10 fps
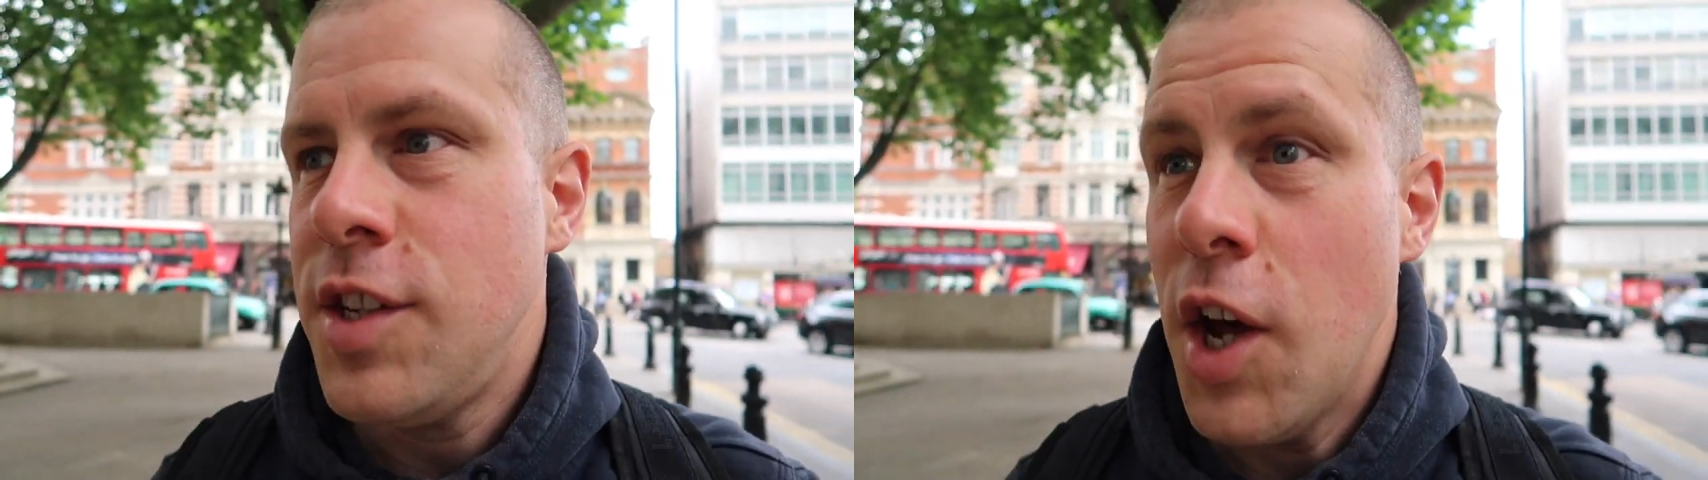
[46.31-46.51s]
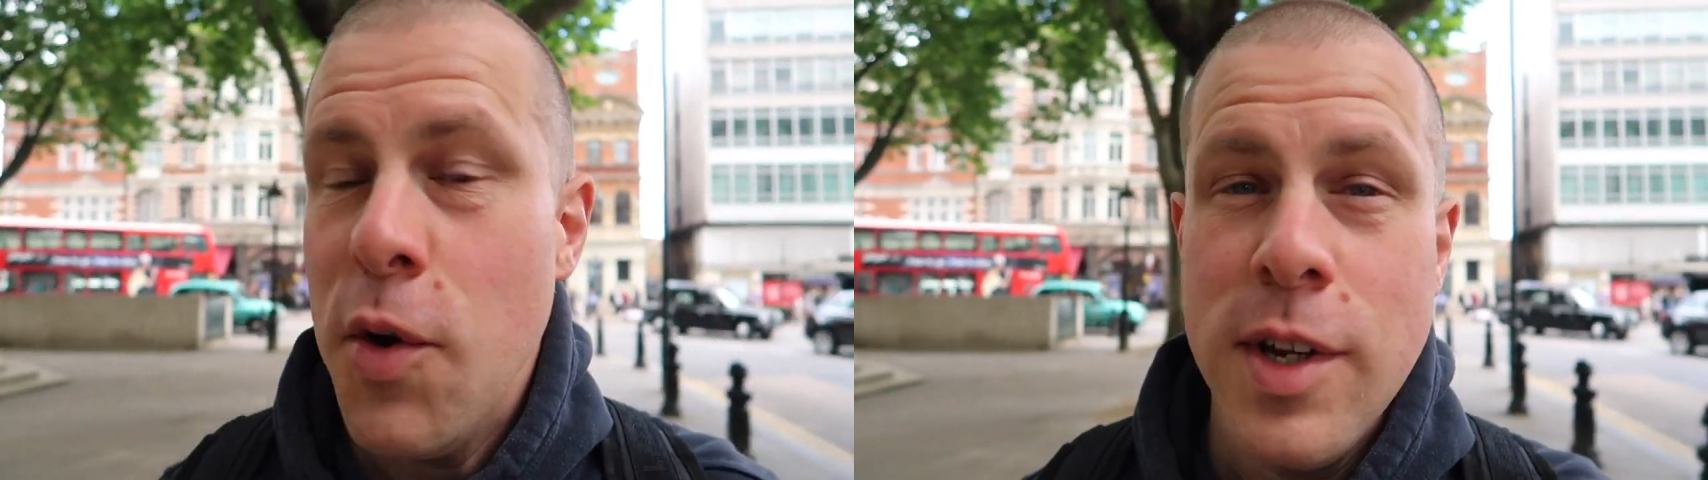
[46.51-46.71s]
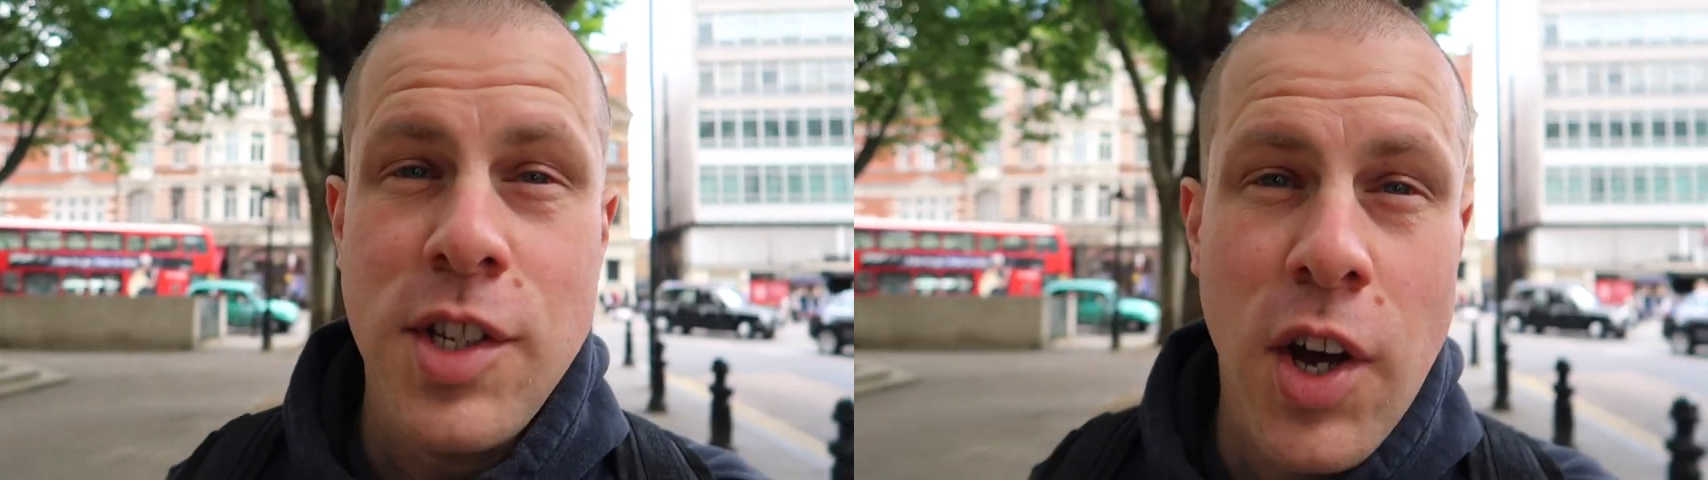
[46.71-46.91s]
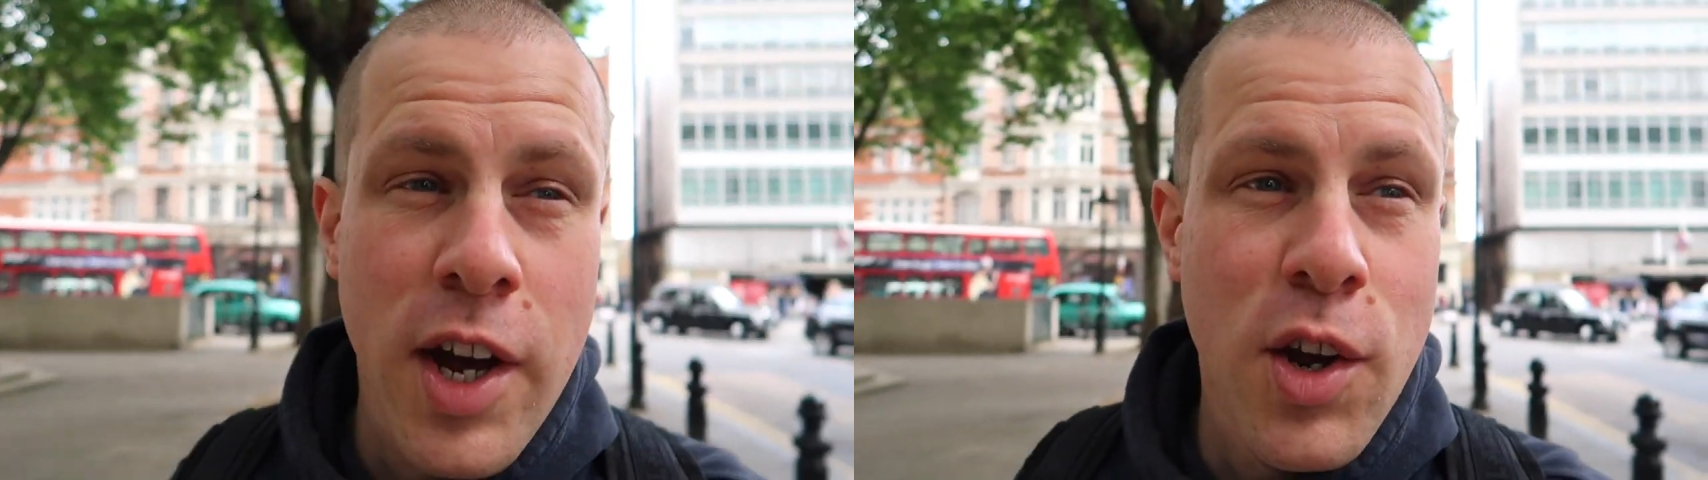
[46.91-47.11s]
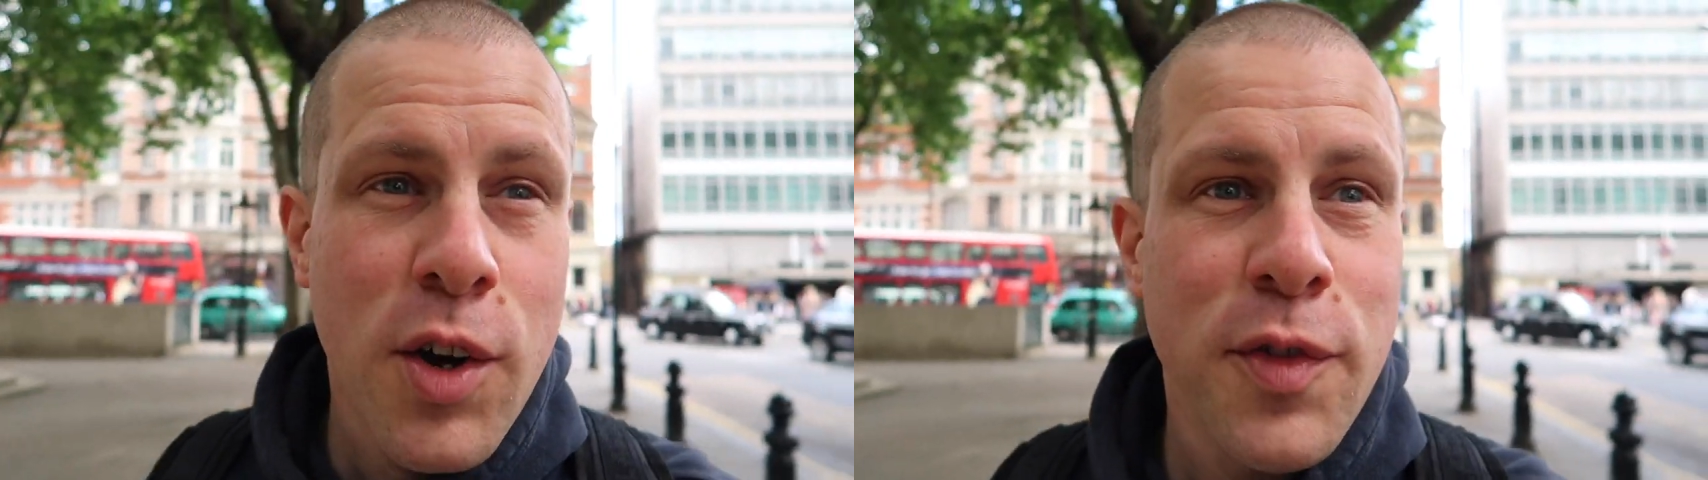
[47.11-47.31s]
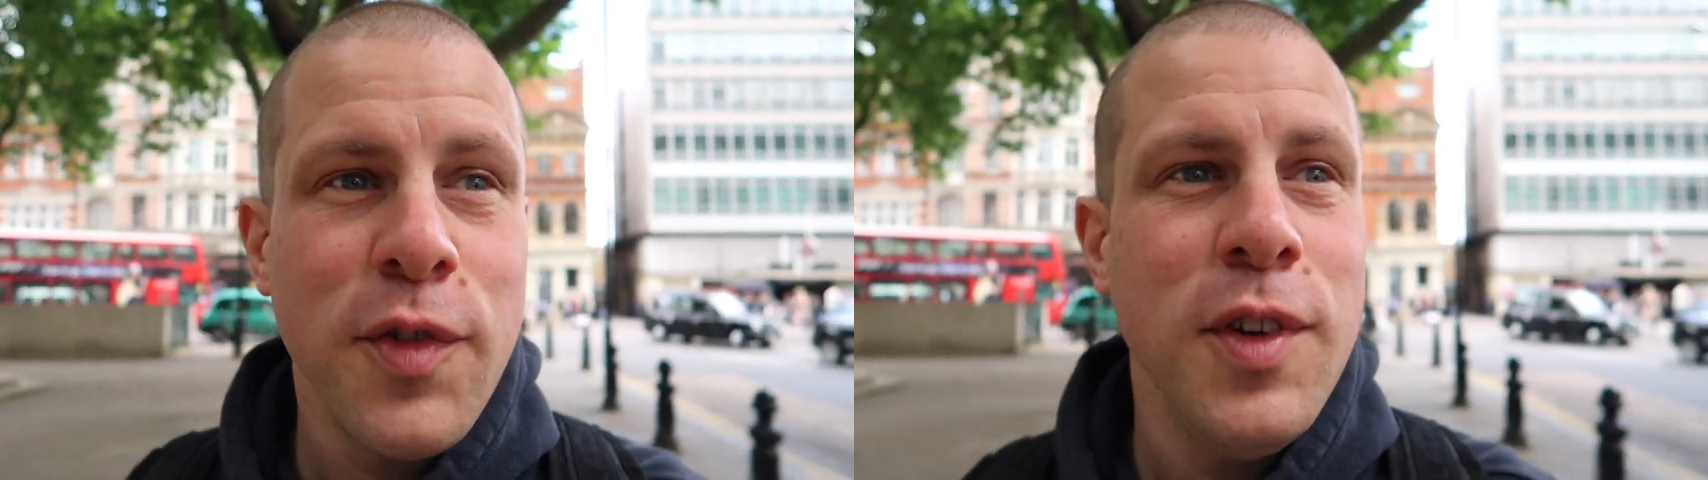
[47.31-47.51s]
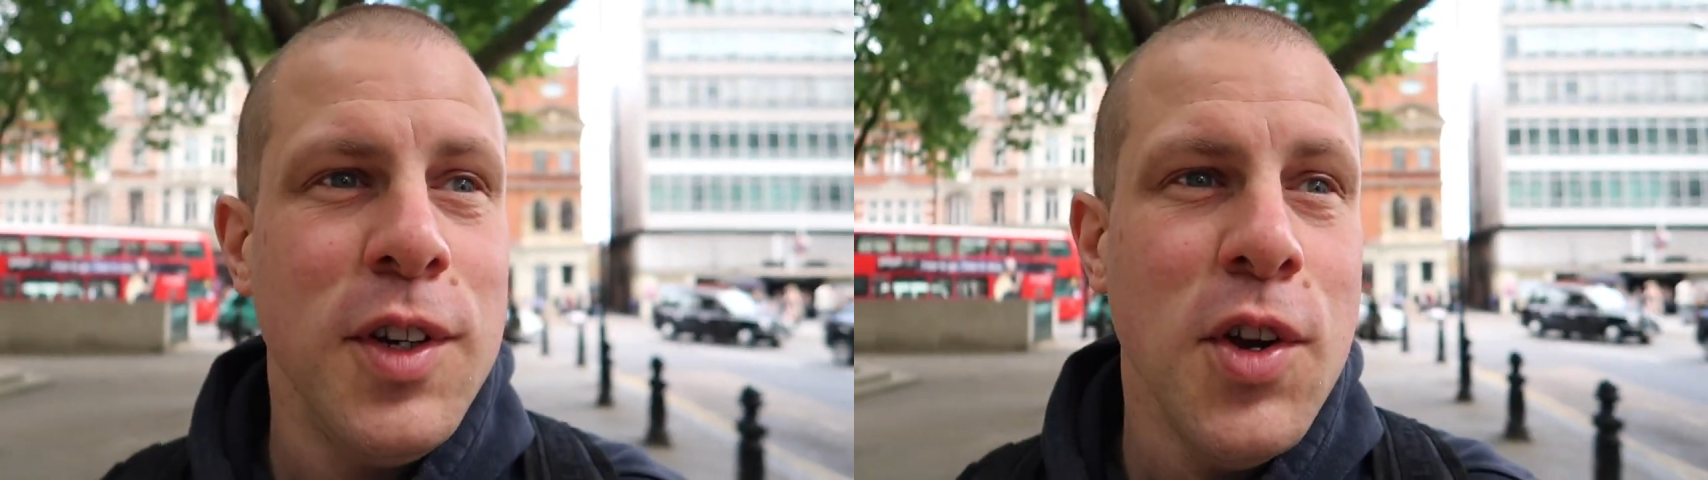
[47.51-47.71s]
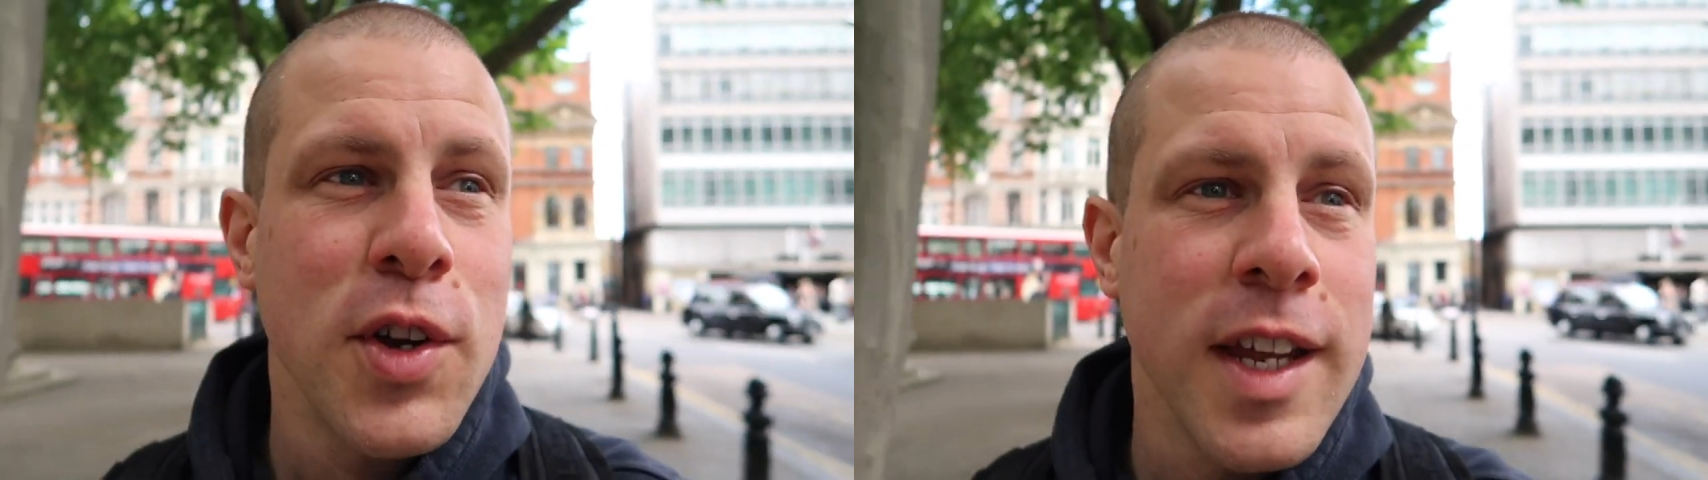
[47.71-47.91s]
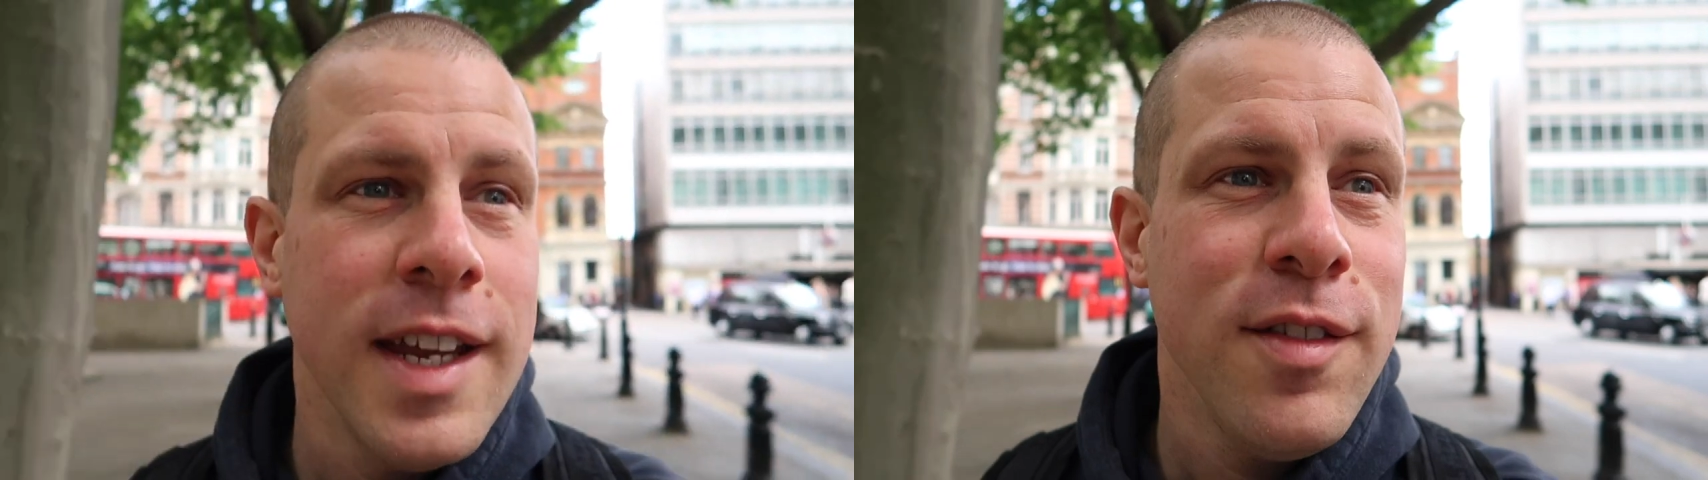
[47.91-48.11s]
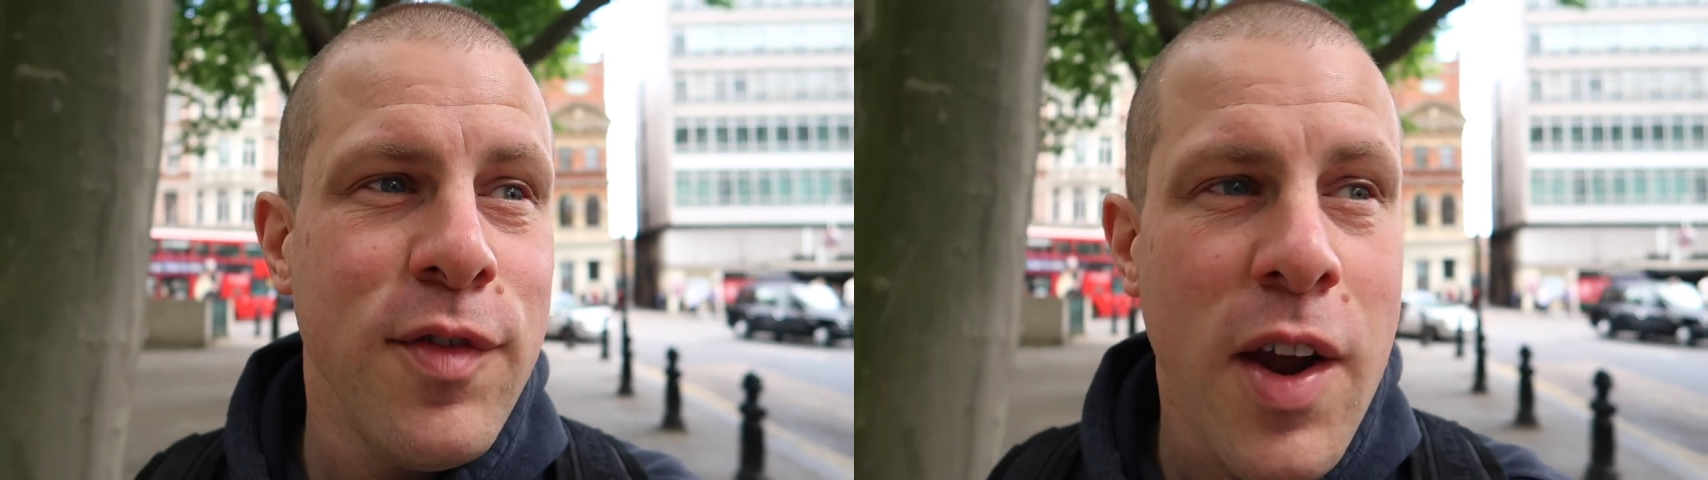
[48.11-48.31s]
So it started off
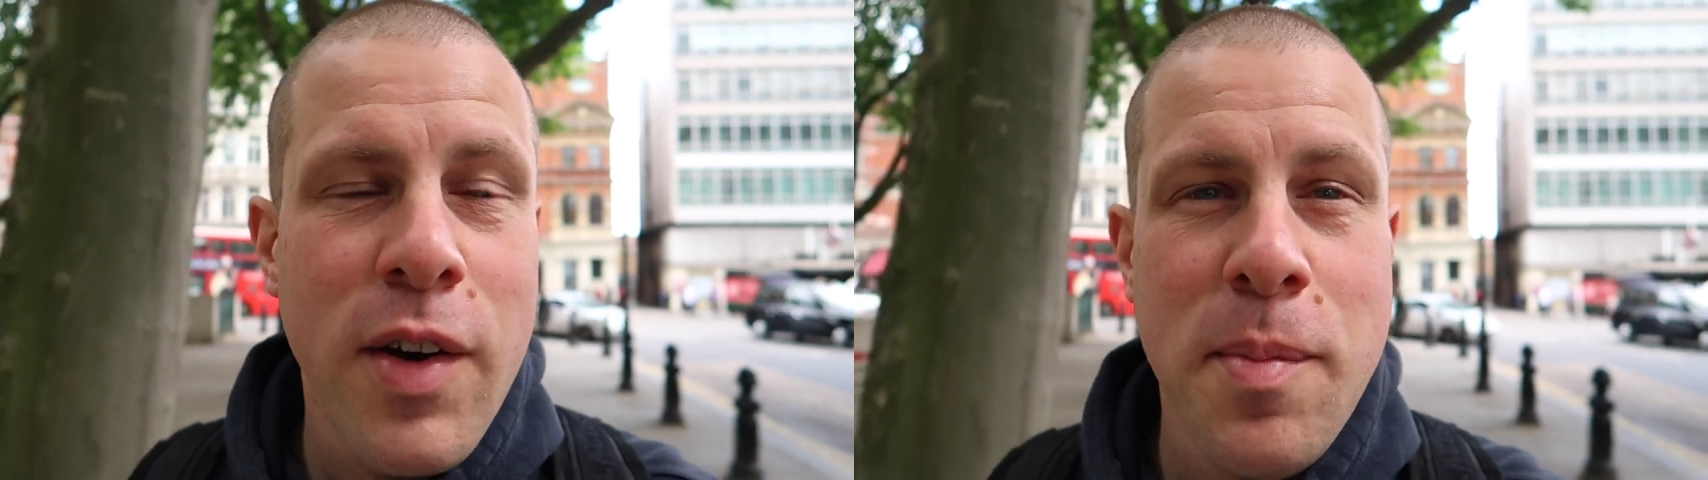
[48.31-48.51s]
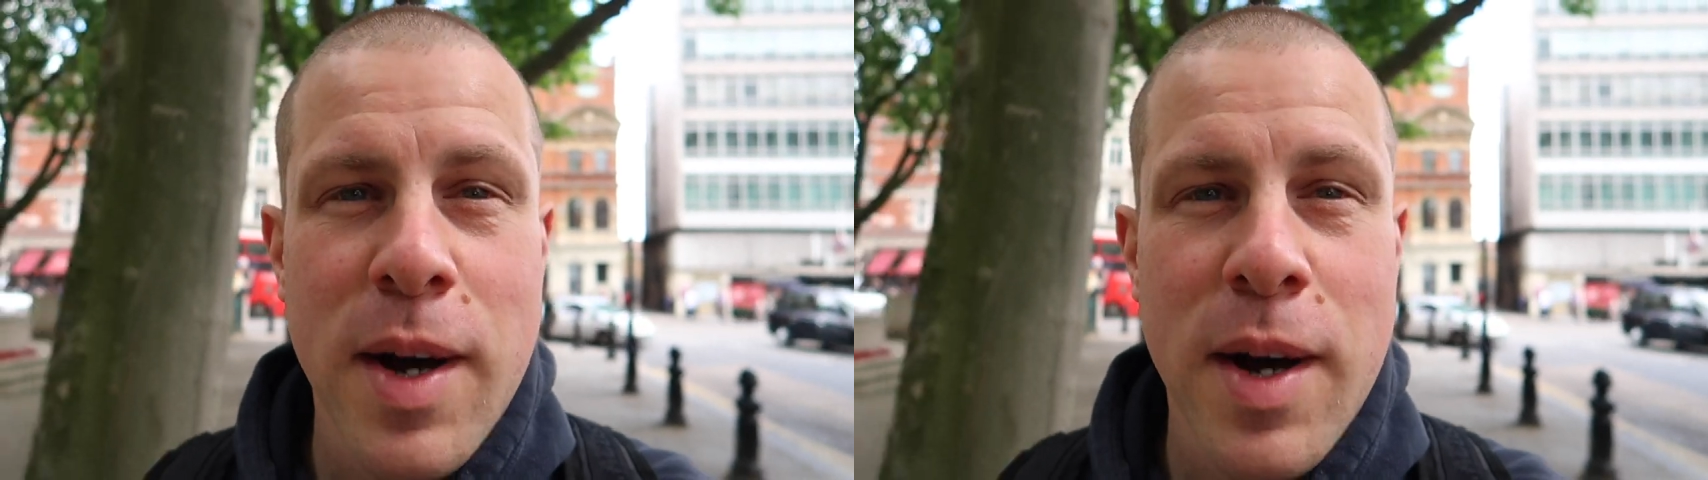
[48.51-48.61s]
looking very